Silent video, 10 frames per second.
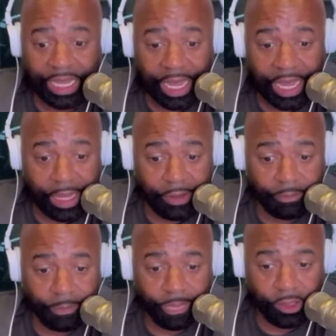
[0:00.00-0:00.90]

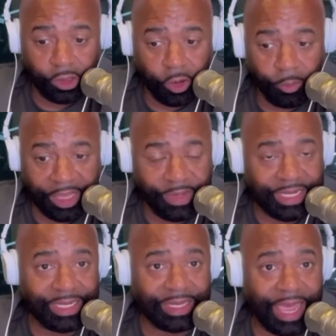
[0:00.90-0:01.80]
maybe
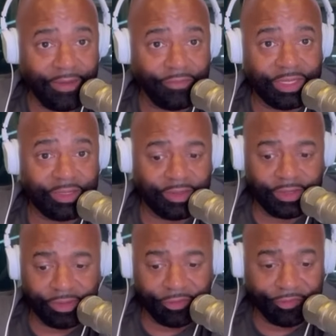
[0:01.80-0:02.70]
didn't have
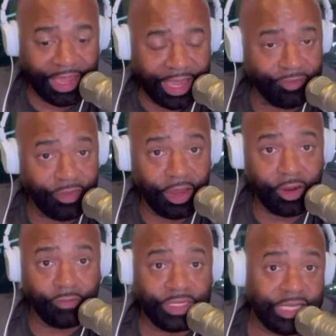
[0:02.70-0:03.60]
the
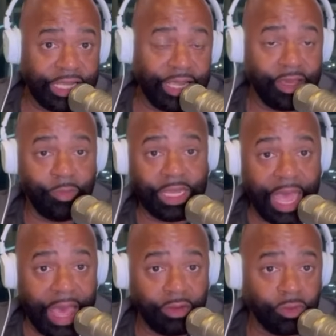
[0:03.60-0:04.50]
fanfare of DK coming out